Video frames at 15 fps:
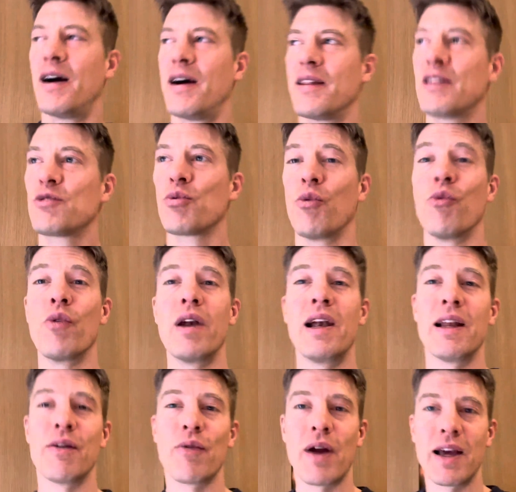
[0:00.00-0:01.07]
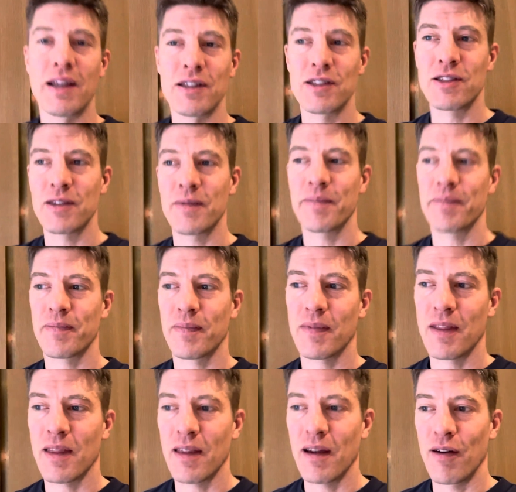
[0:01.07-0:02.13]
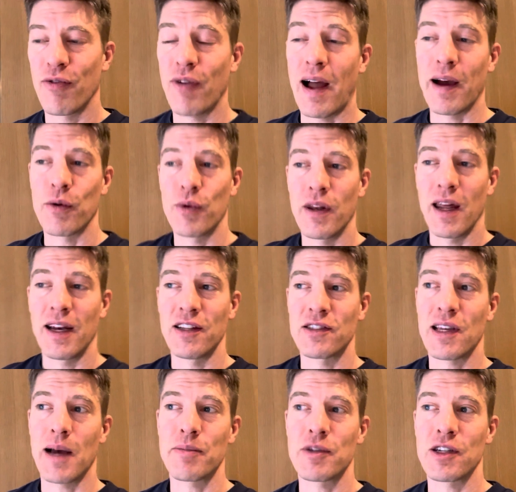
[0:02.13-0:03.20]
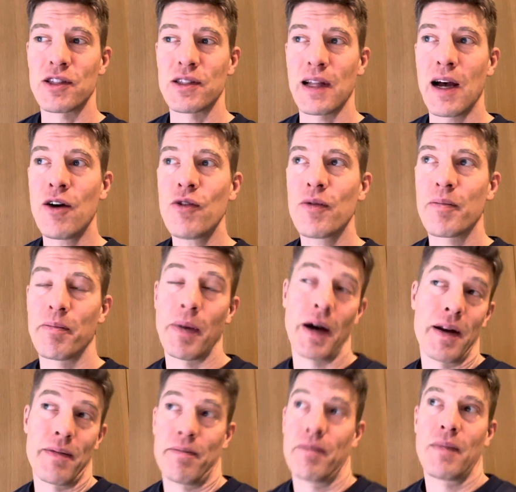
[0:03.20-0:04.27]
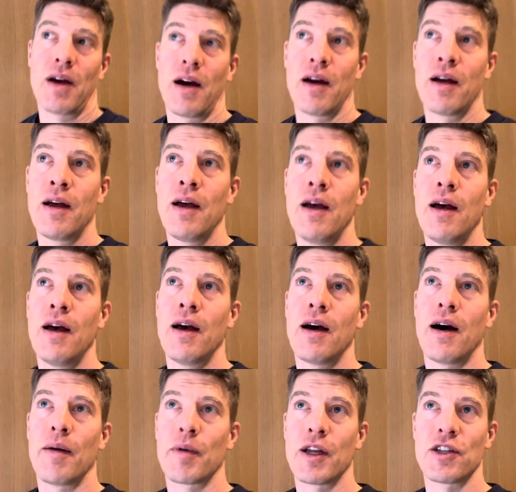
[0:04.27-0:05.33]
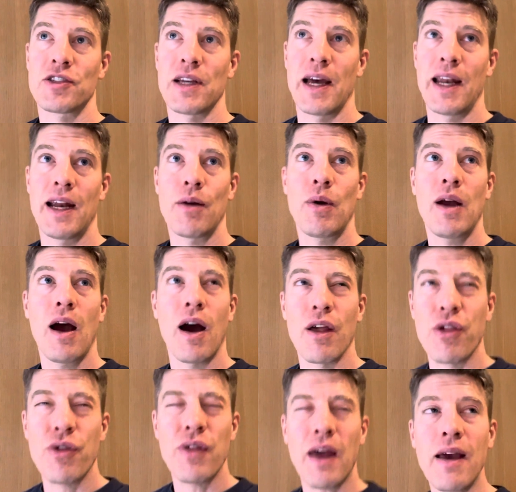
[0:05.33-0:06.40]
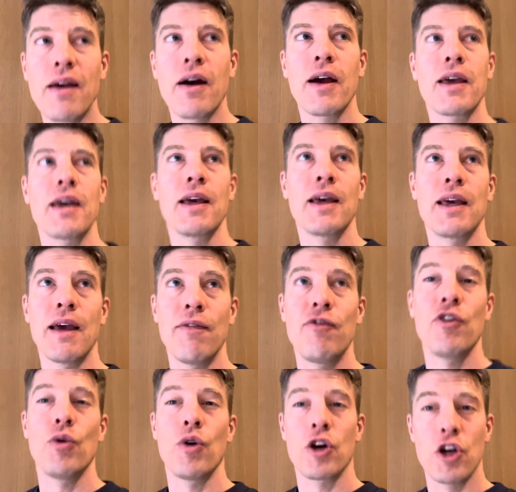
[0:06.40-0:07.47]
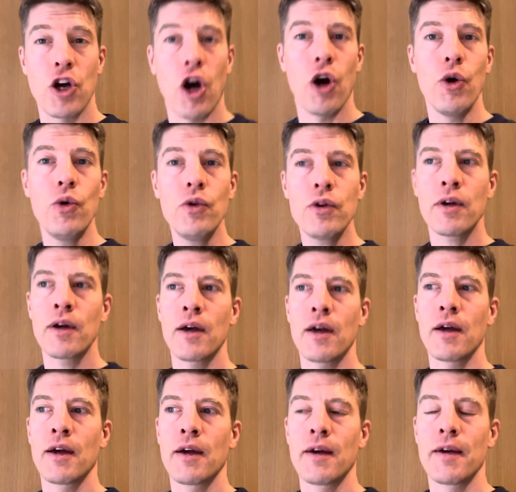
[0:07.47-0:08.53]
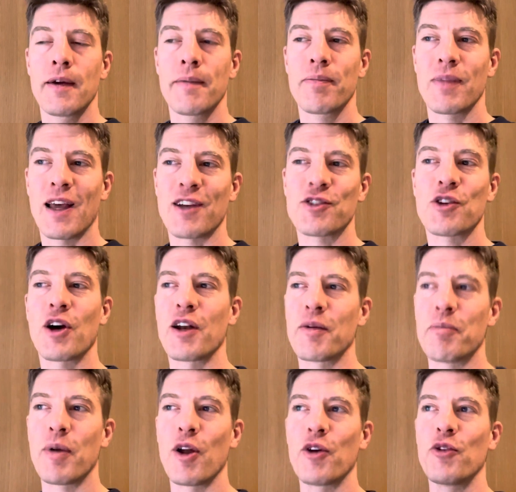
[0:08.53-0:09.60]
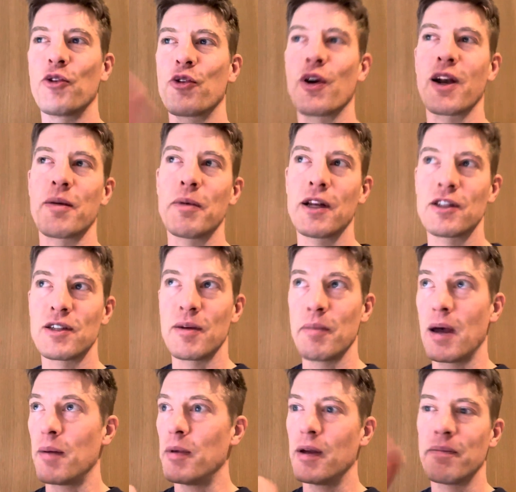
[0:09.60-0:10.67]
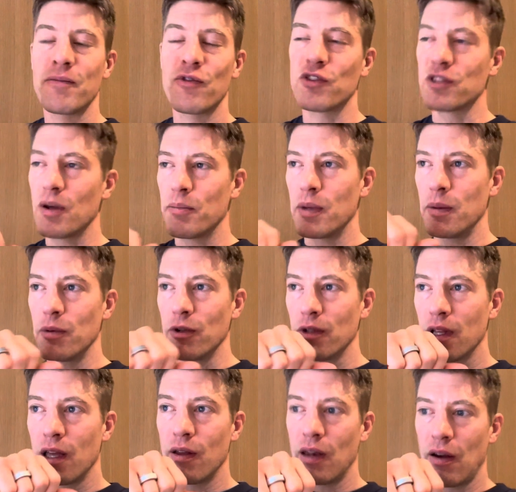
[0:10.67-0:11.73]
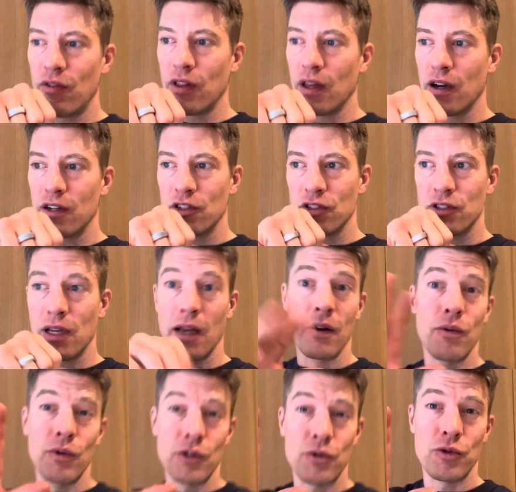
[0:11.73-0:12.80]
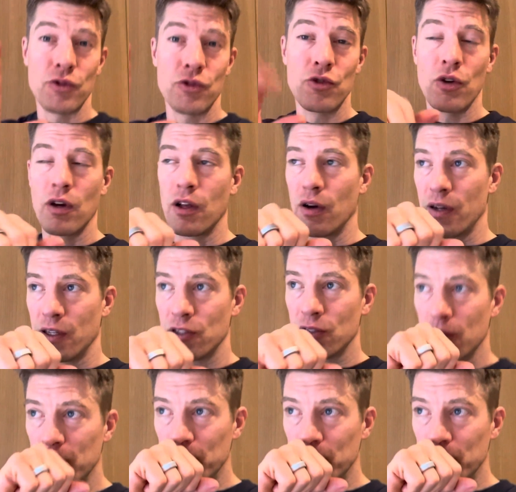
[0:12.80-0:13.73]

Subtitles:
this will really raise a flag with any skeptics now, but I'm going to say it anyway. I think I can give you a code. That's kind of blown all credibility maybe for some people in everything I just said, which was truly honest.